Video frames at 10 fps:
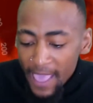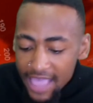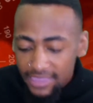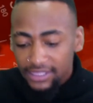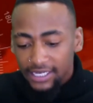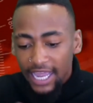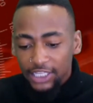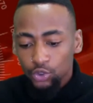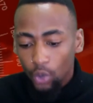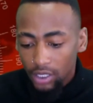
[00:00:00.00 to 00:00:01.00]
And then the
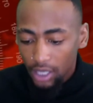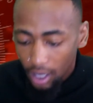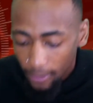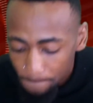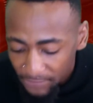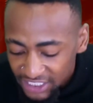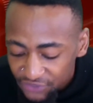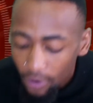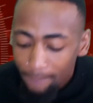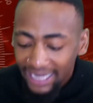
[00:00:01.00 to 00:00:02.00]
next one
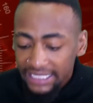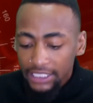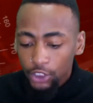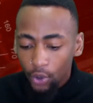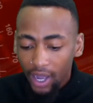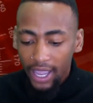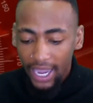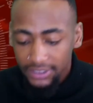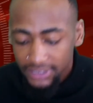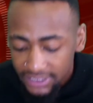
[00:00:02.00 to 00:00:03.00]
is from Madilwa
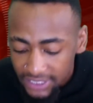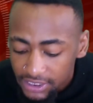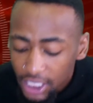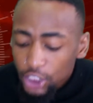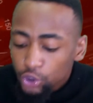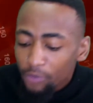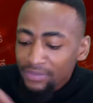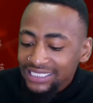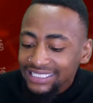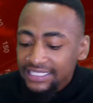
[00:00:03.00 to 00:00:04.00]
and she says,
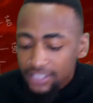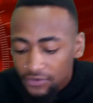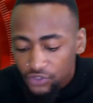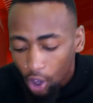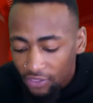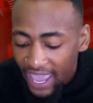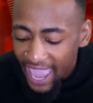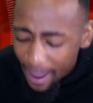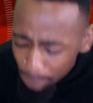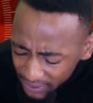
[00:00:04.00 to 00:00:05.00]
Somizi deserves all the
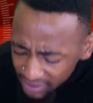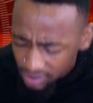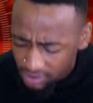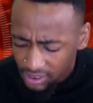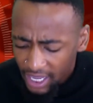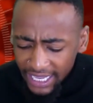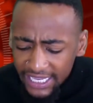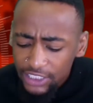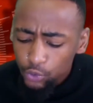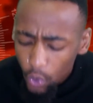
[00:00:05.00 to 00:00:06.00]
happiness.
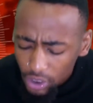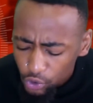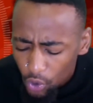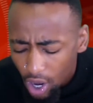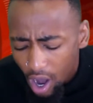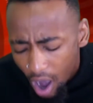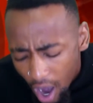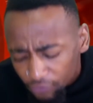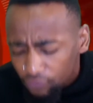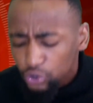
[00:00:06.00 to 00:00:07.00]
He has worked so
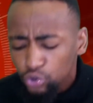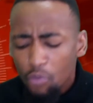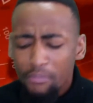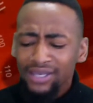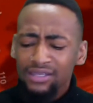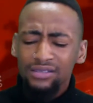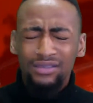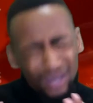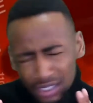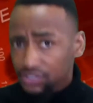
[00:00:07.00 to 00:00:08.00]
hard for so many
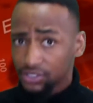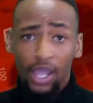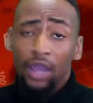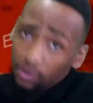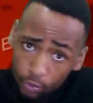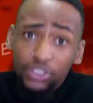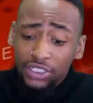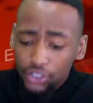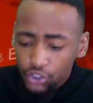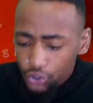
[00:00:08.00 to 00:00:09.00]
years,
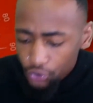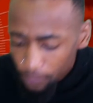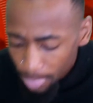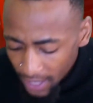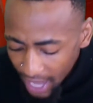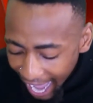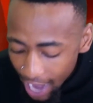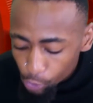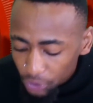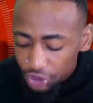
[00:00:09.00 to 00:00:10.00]
which is true.
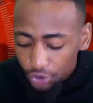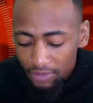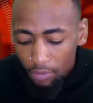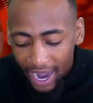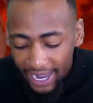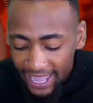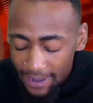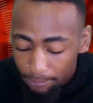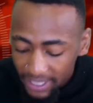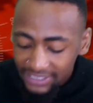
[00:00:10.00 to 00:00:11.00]
I wish you and Mohale
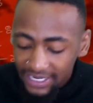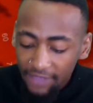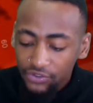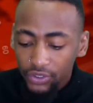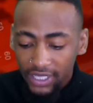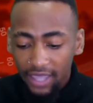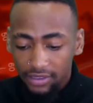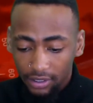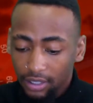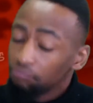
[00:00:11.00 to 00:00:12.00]
a blessed life
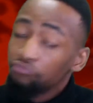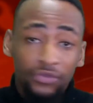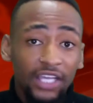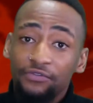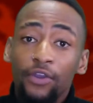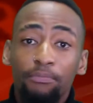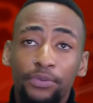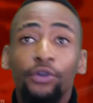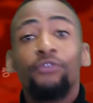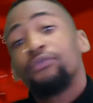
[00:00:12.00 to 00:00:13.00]
together. That's very
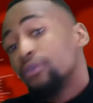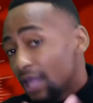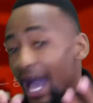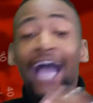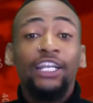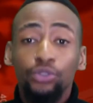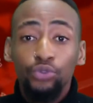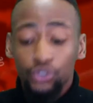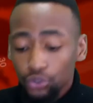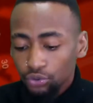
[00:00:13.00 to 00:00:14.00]
beautiful. I
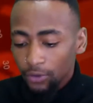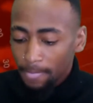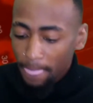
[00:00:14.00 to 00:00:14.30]
do too.